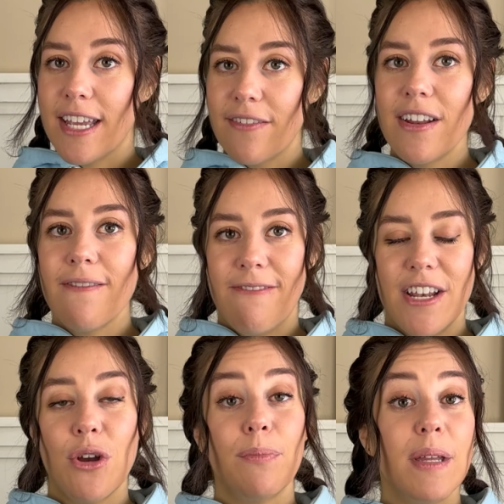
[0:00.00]
given
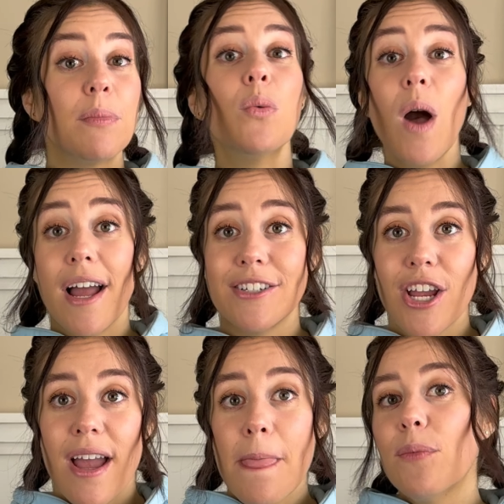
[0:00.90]
video people watch,
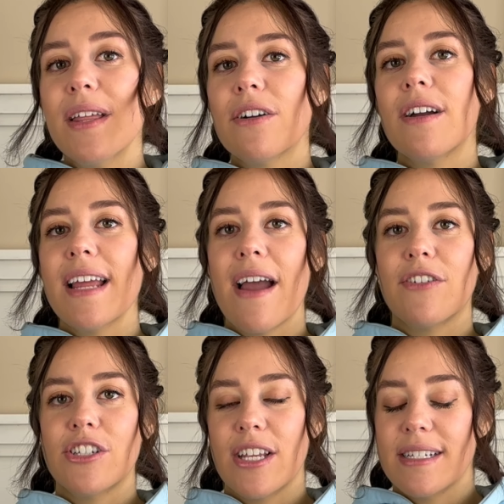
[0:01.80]
whether on
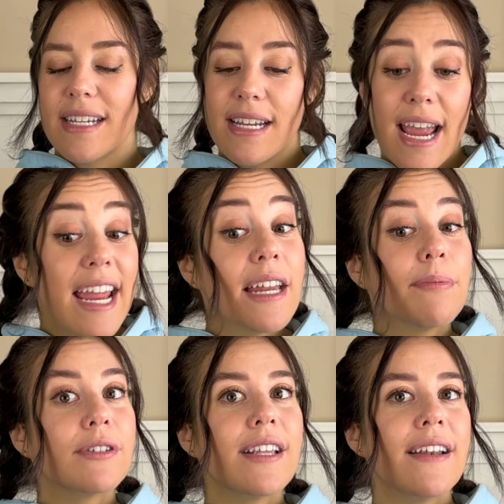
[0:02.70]
average they see
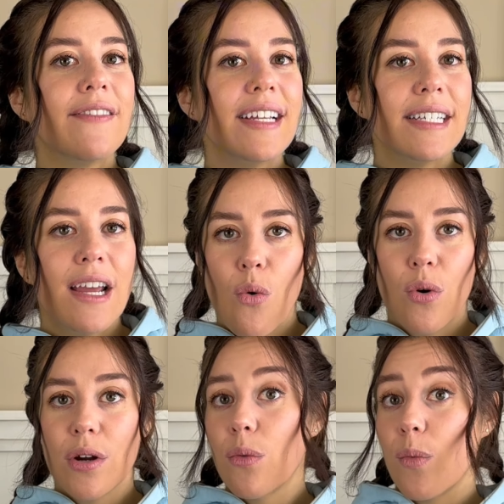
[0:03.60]
80% of it
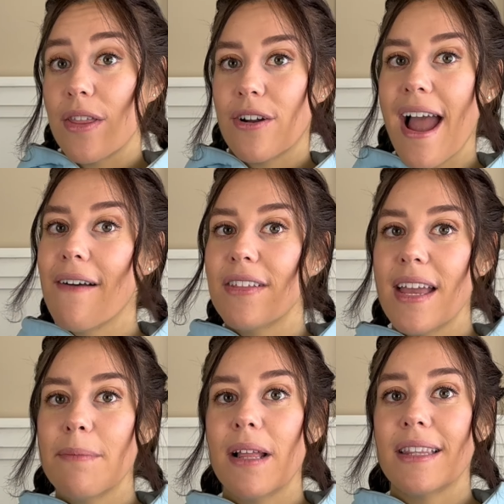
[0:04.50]
or whether half of
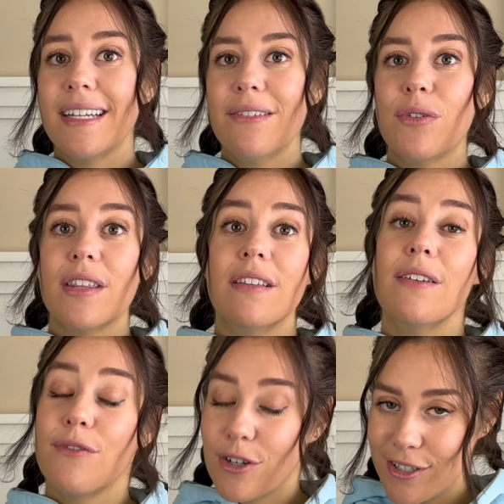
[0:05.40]
them leave within the
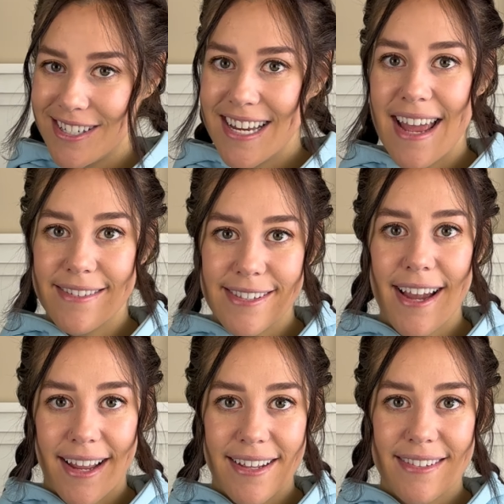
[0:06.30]
first 10
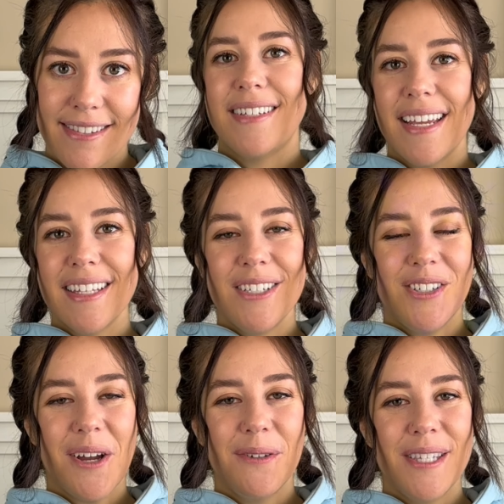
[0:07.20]
seconds. Daily
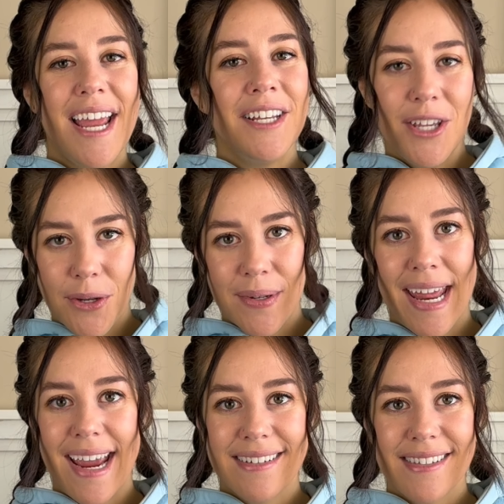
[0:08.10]
shows and
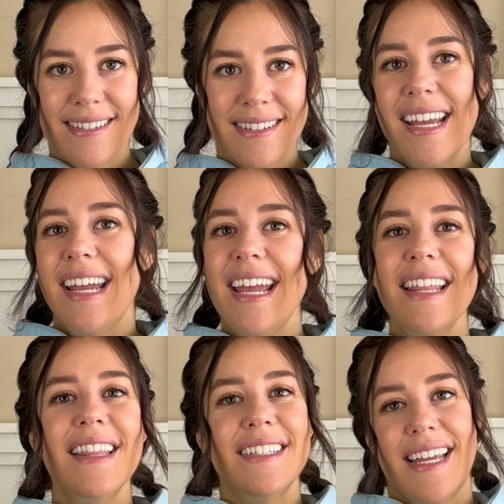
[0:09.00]
Q&As. In
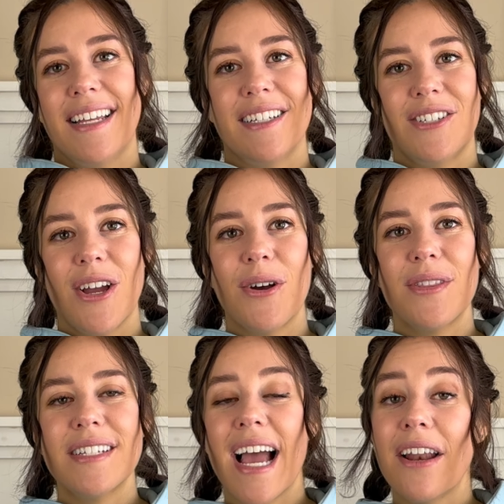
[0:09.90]
the daily show,
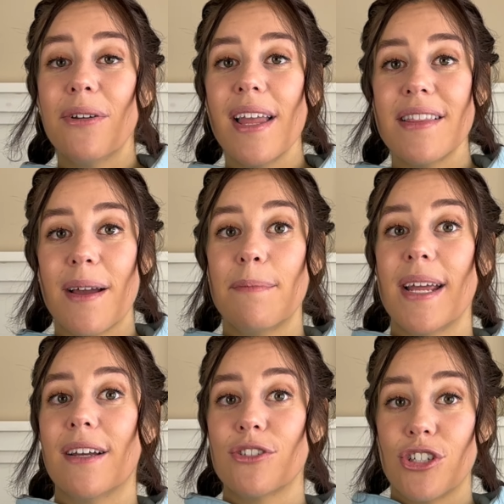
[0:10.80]
the title and
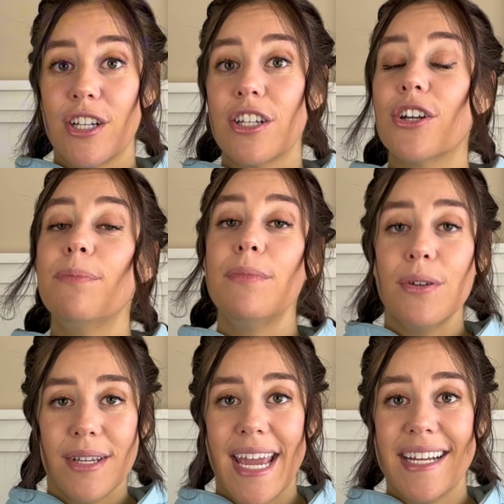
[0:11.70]
thumbnail should
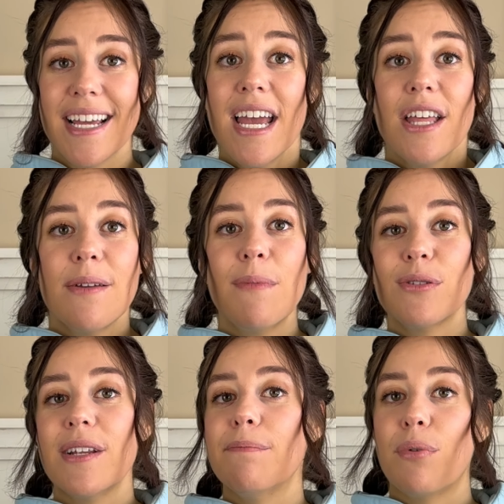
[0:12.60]
communicate the
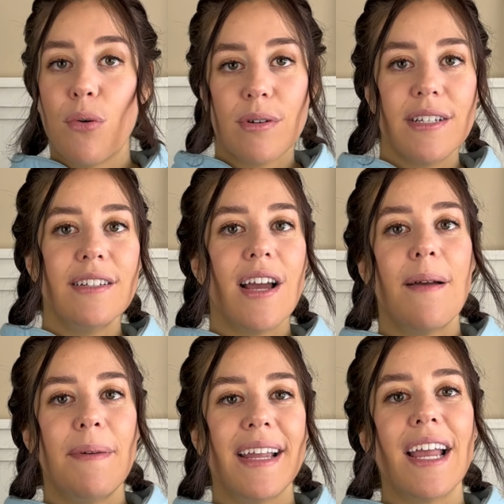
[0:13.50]
most important
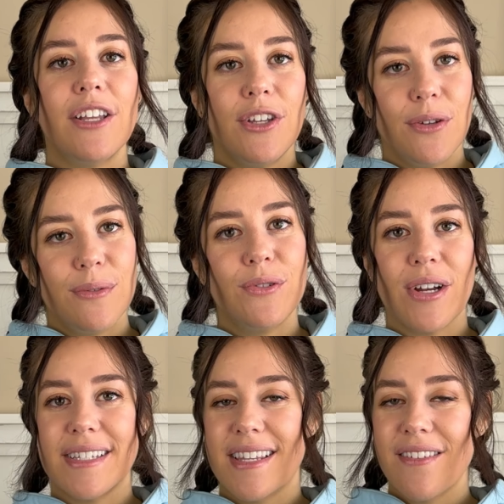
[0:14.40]
topic you
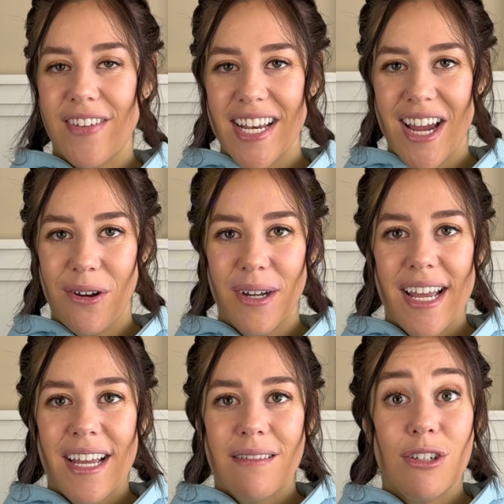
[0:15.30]
address in the video.
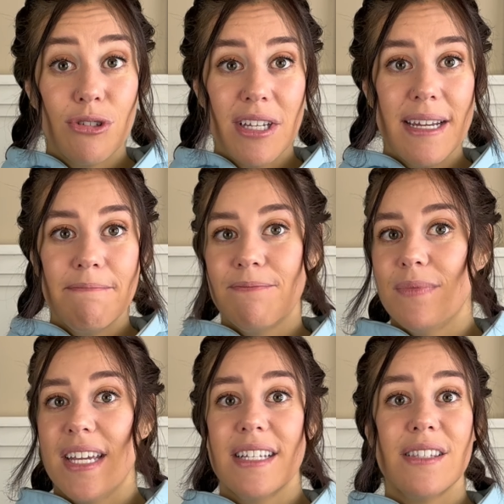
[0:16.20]
Usually,
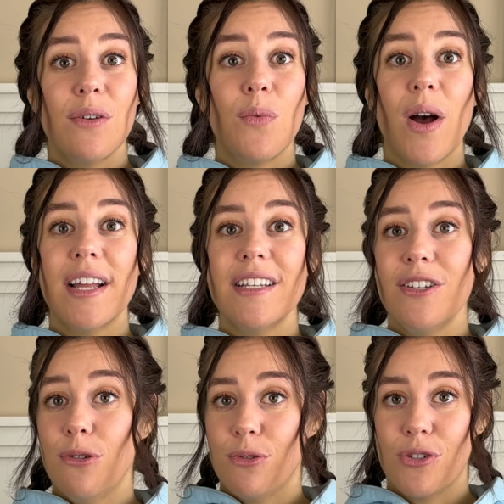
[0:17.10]
it's the one
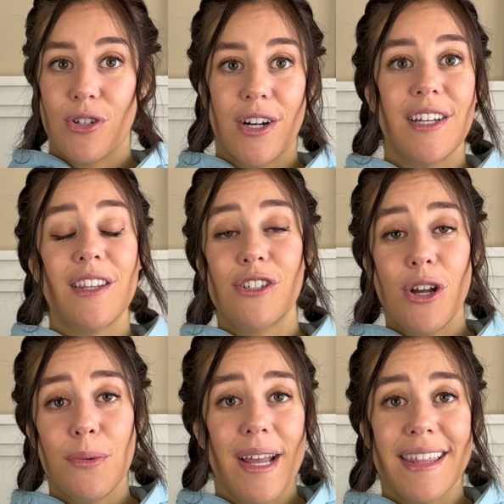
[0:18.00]
you started the
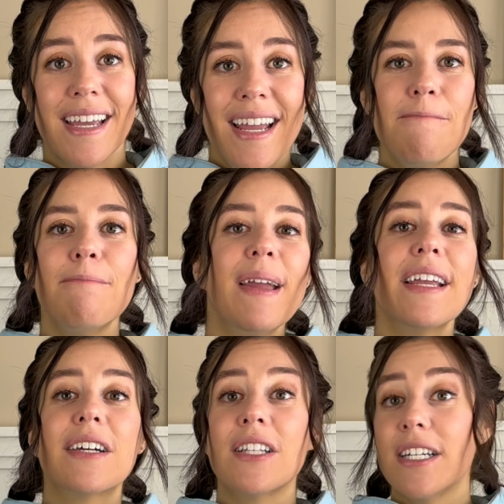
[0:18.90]
show with.
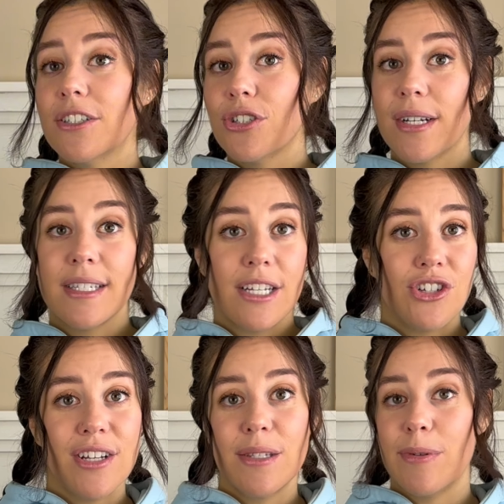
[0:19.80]
Make clear
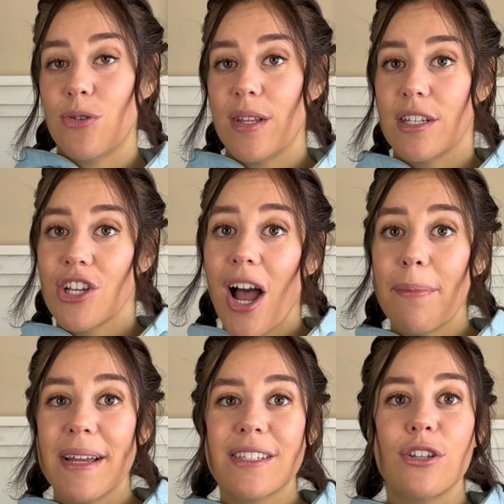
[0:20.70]
transitions between the
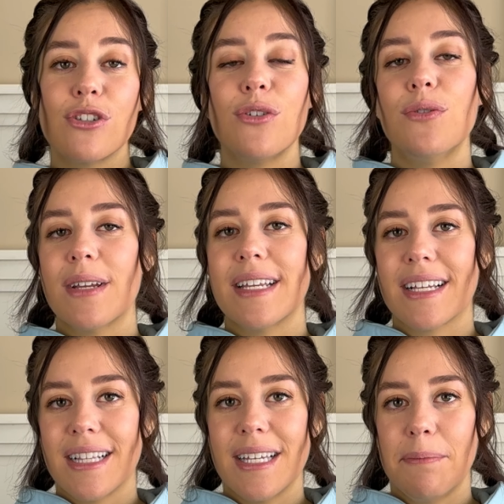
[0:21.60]
topics so you can
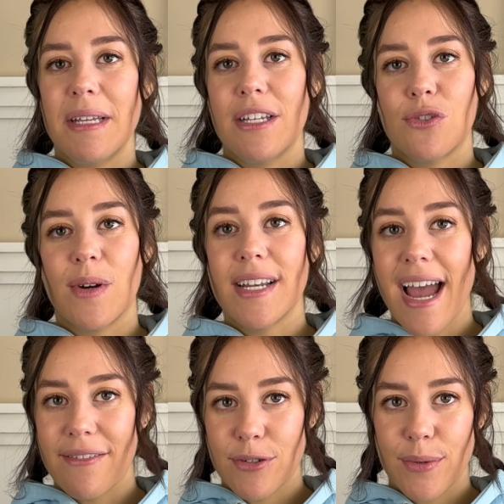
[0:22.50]
clip each one
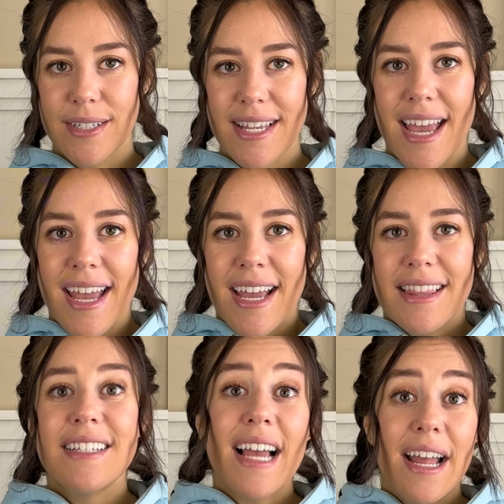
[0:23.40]
afterwards.
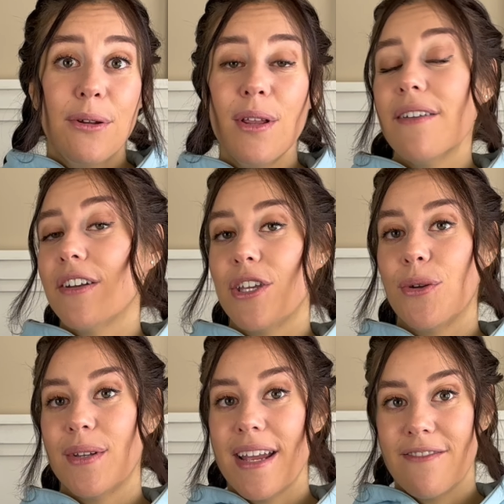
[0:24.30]
The title of a
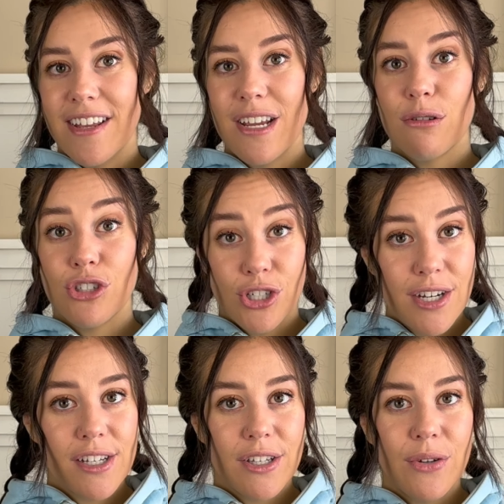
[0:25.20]
Q&A video should
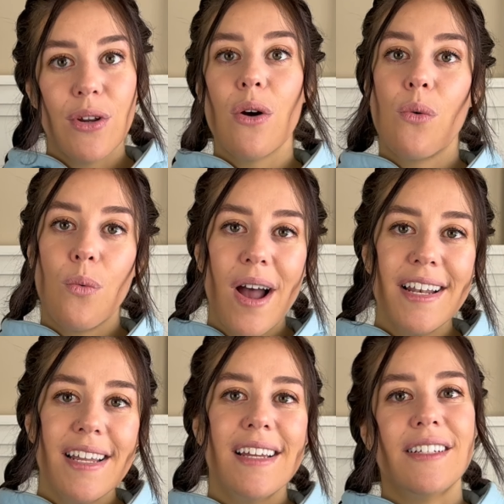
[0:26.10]
include 1
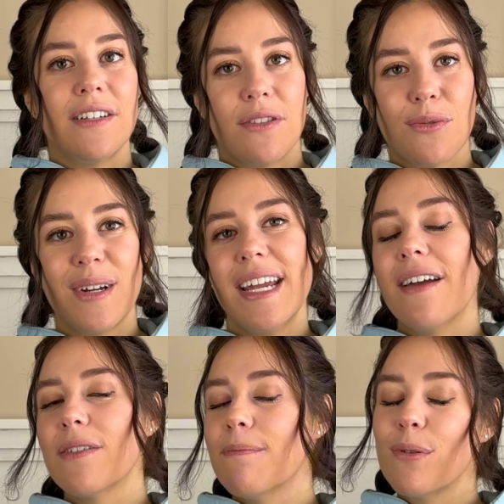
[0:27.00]
to 3
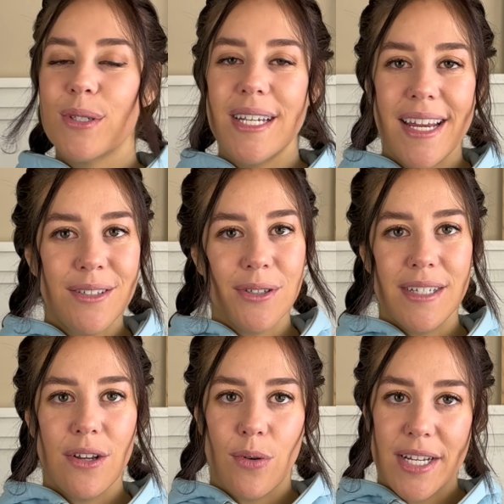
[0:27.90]
of the most
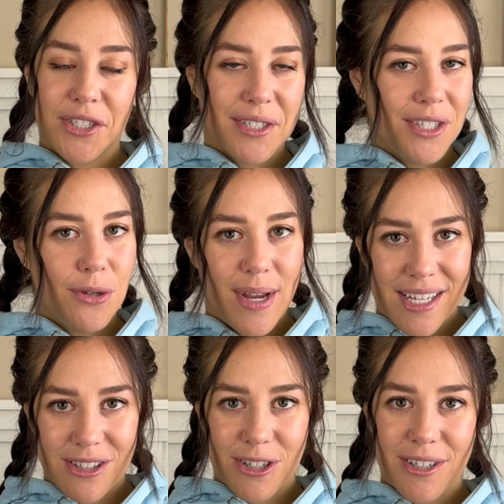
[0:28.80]
interesting questions you
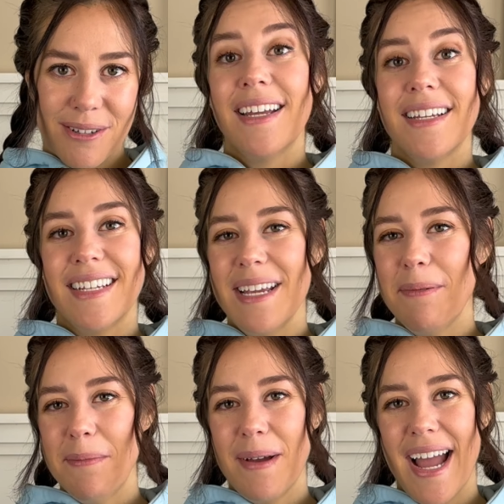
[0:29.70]
answered. Keep
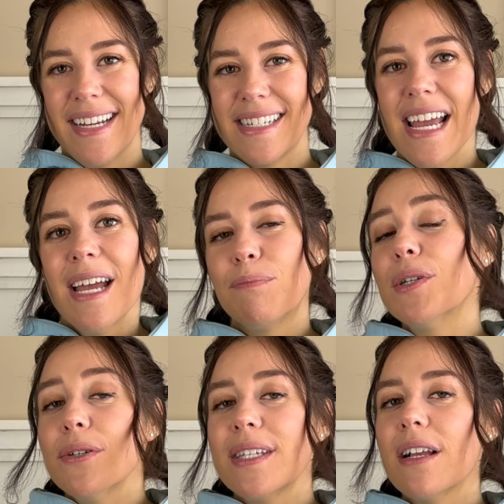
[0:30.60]
in mind,
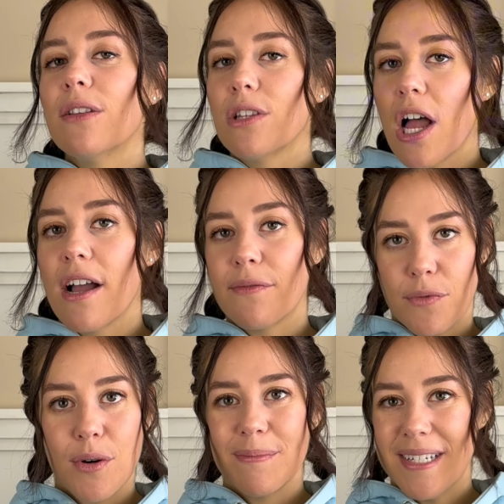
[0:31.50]
producing
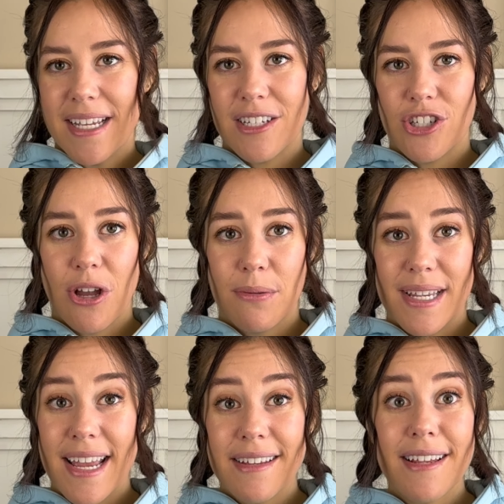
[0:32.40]
long-form daily shows
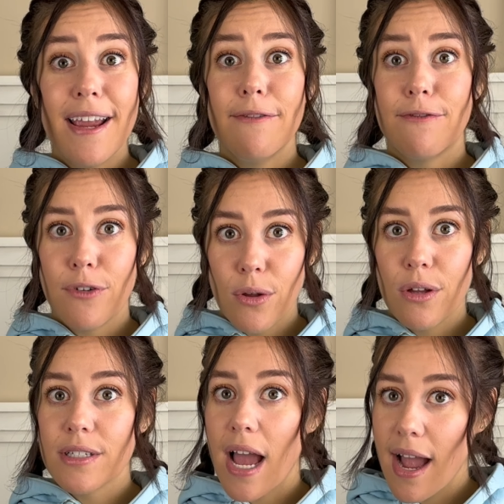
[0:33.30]
is a
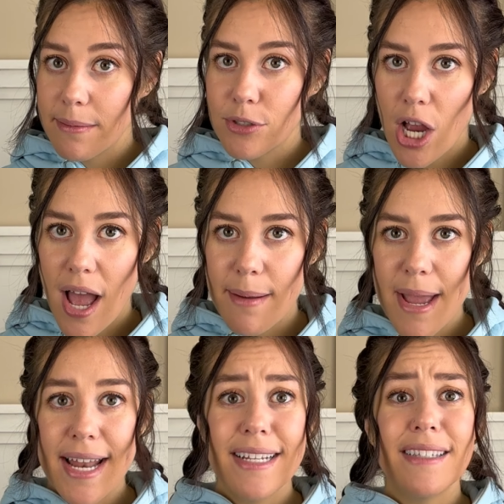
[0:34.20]
full-time job
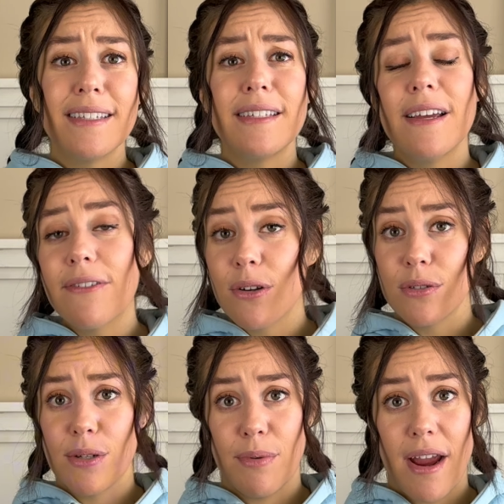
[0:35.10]
and it's
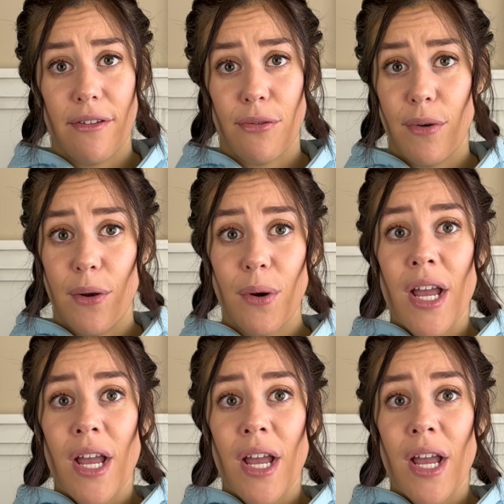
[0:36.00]
difficult to break through.